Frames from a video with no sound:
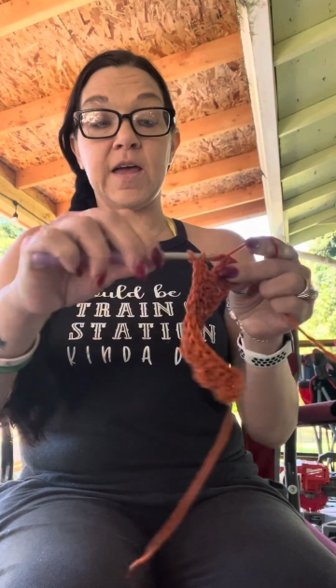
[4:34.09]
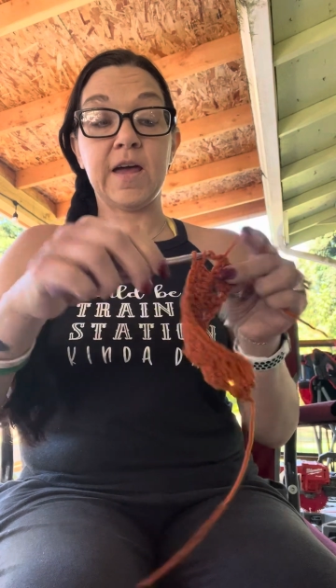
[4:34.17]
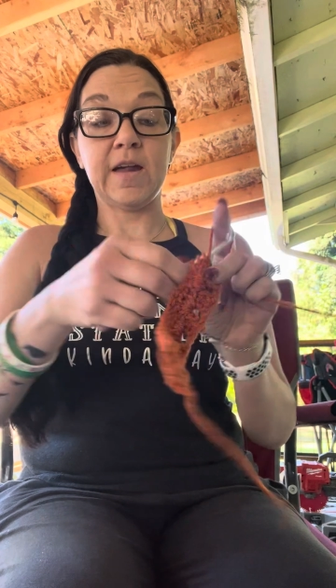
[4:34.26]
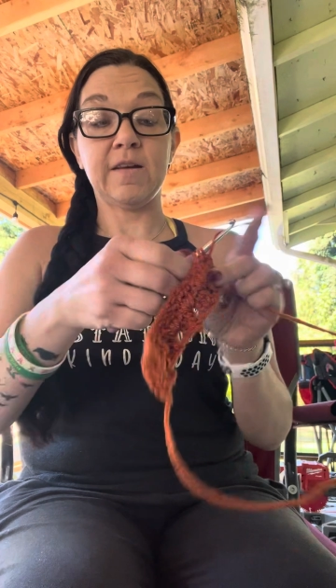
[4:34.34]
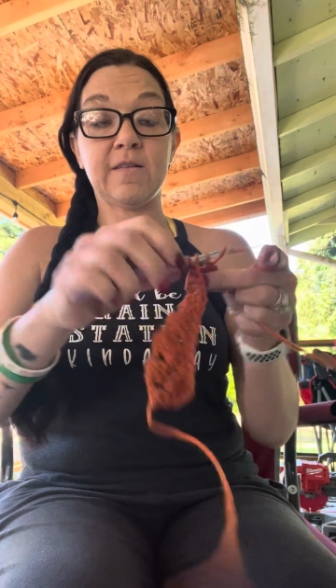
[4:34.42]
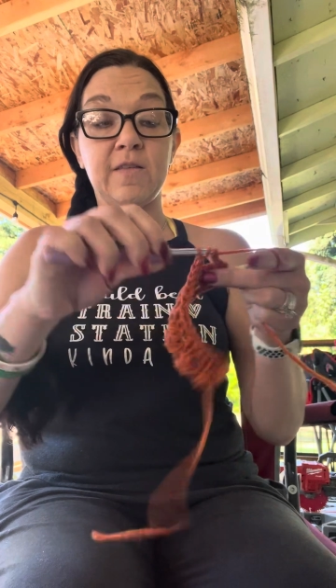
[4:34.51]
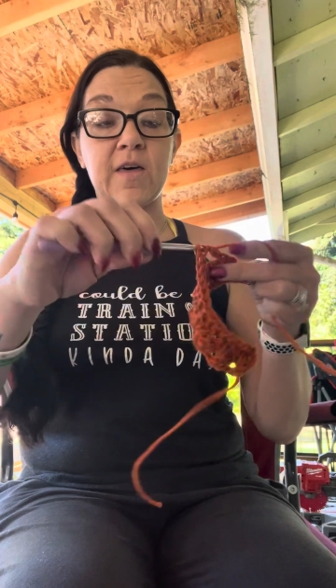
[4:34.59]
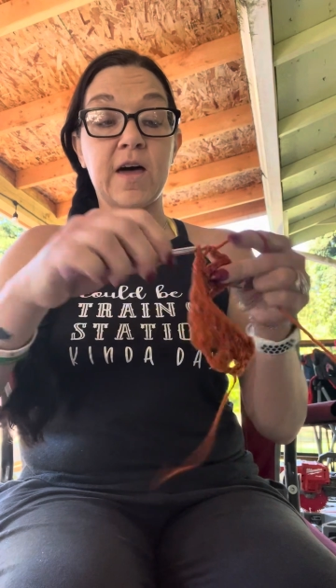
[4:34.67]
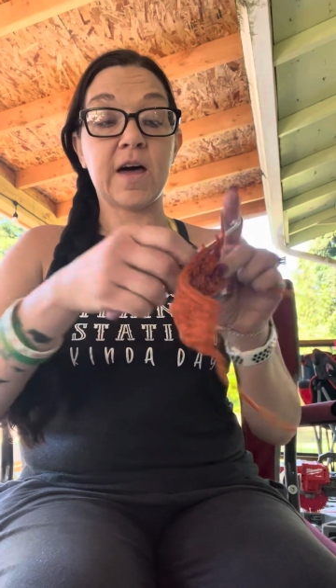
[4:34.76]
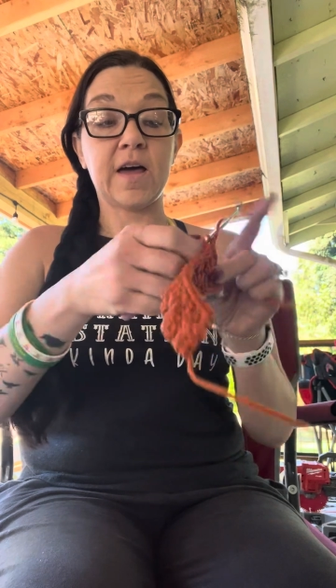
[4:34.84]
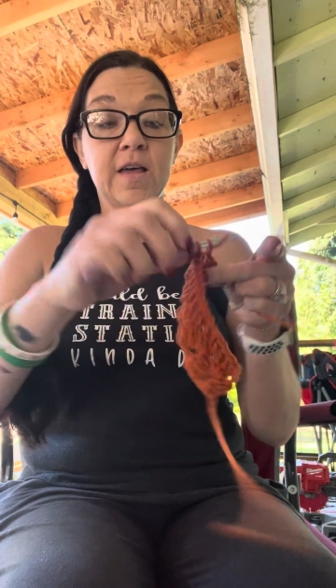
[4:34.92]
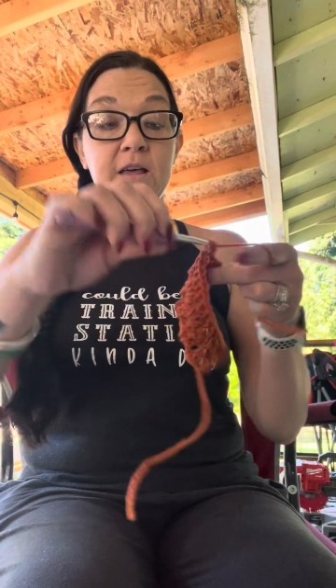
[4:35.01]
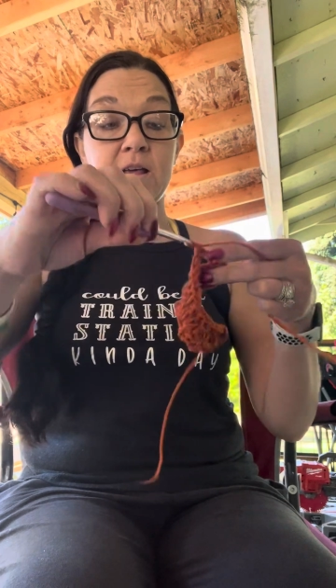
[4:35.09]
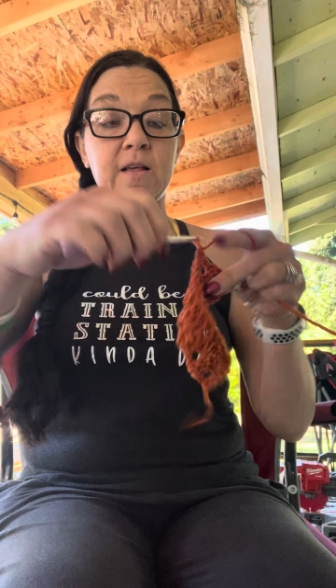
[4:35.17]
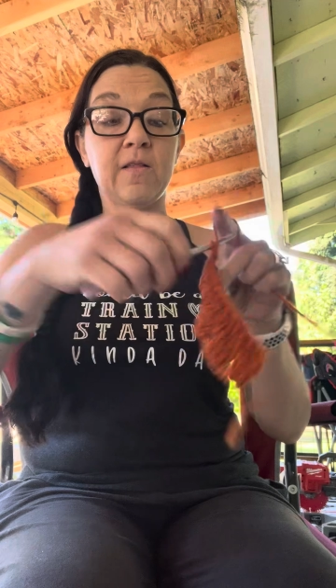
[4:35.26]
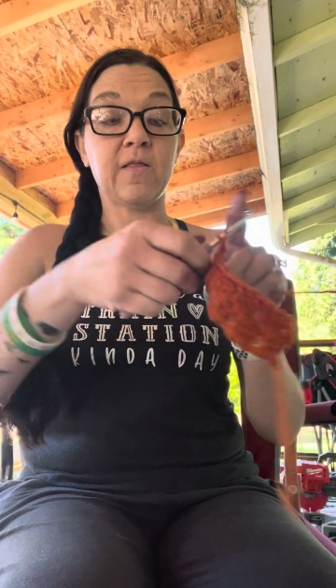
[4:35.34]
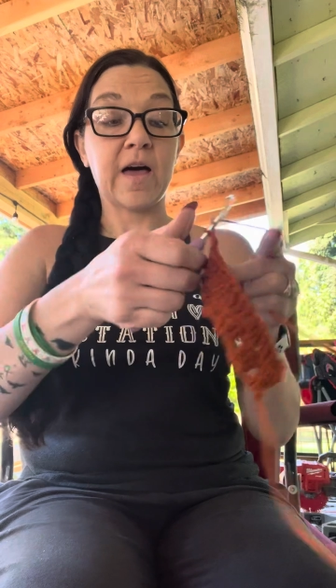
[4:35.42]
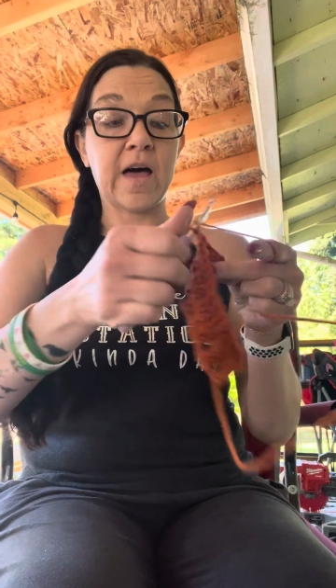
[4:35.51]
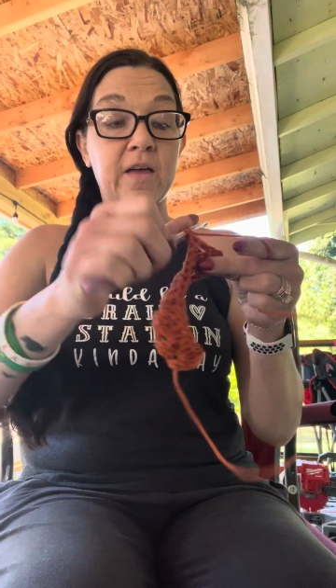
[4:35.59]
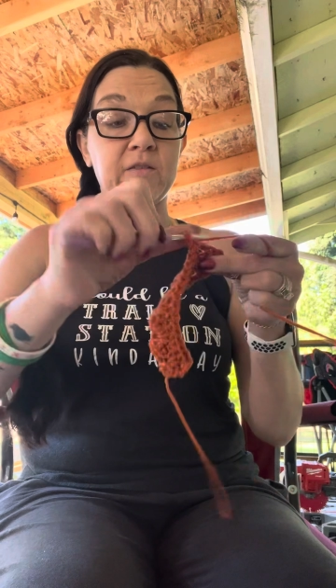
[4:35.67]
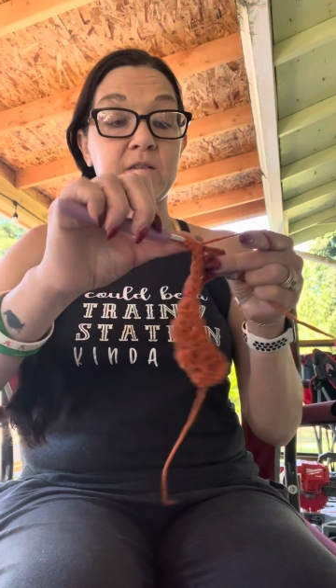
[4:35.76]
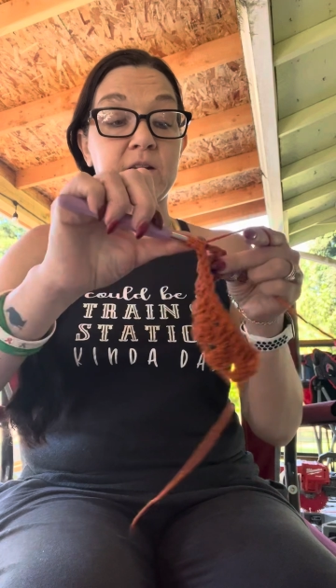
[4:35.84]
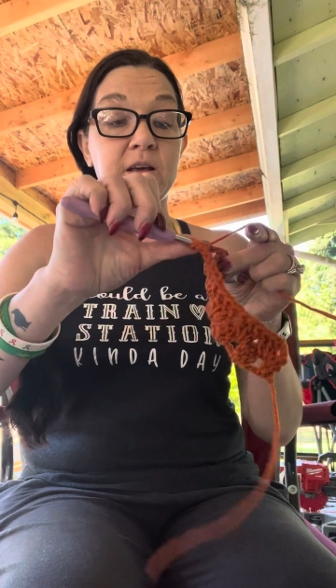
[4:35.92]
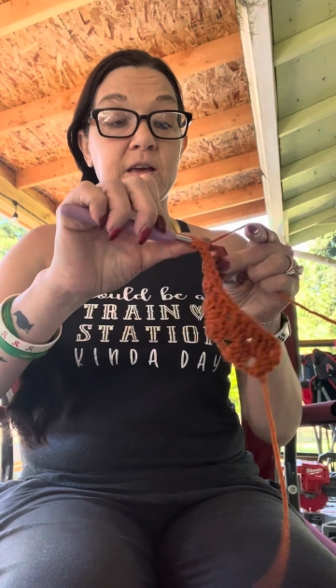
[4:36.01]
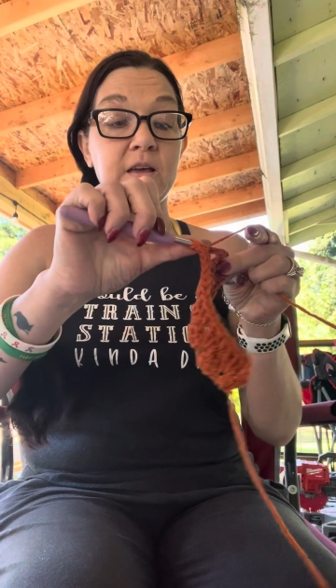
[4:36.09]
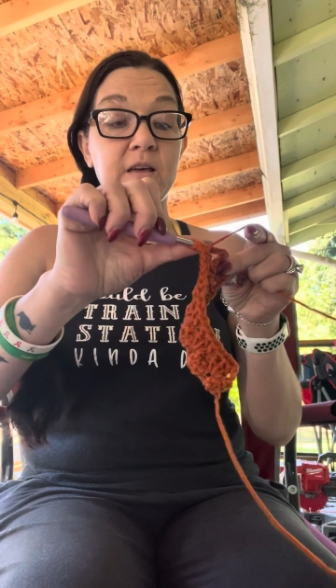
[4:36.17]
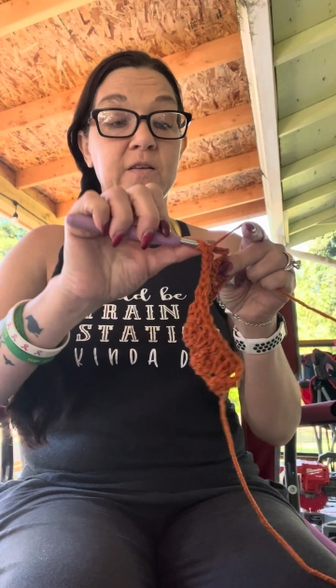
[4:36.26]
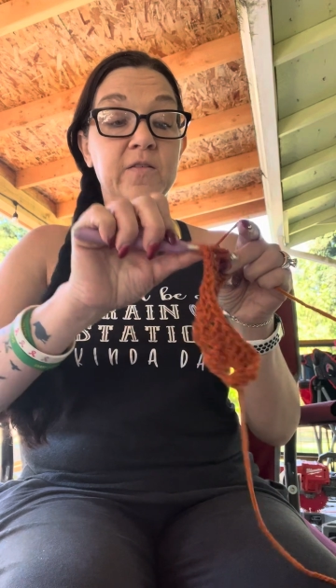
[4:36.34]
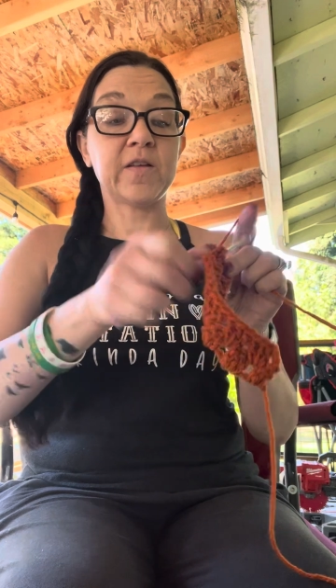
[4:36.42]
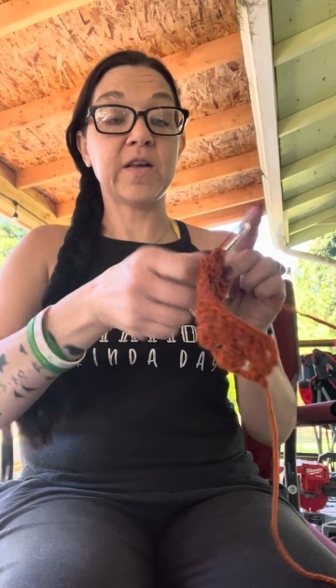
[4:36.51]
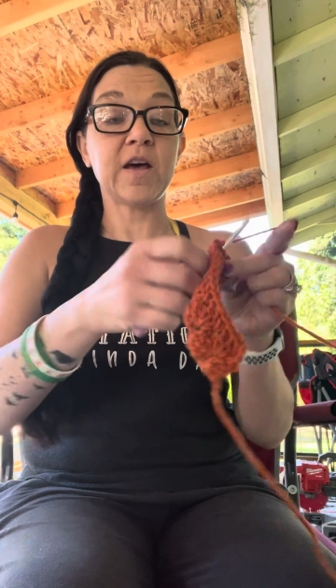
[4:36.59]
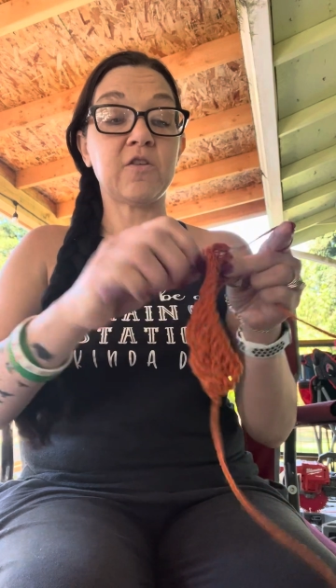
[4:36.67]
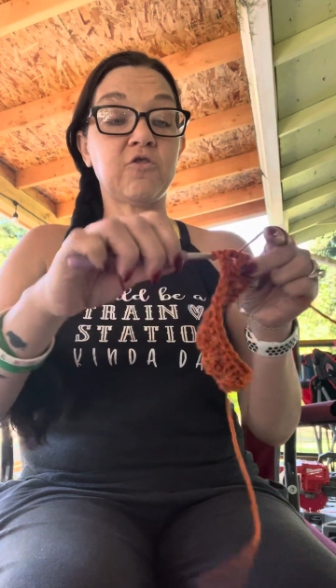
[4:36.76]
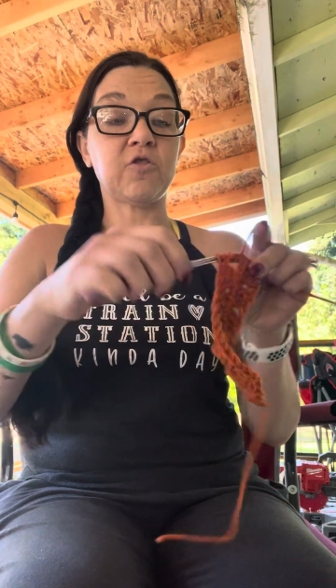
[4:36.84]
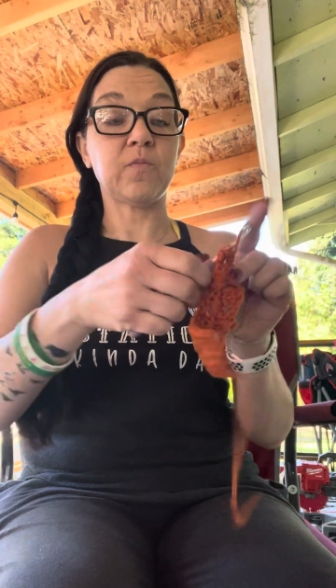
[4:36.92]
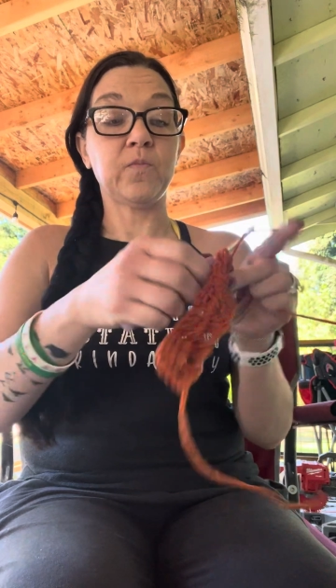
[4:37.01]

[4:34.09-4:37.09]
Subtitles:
into that last stitch.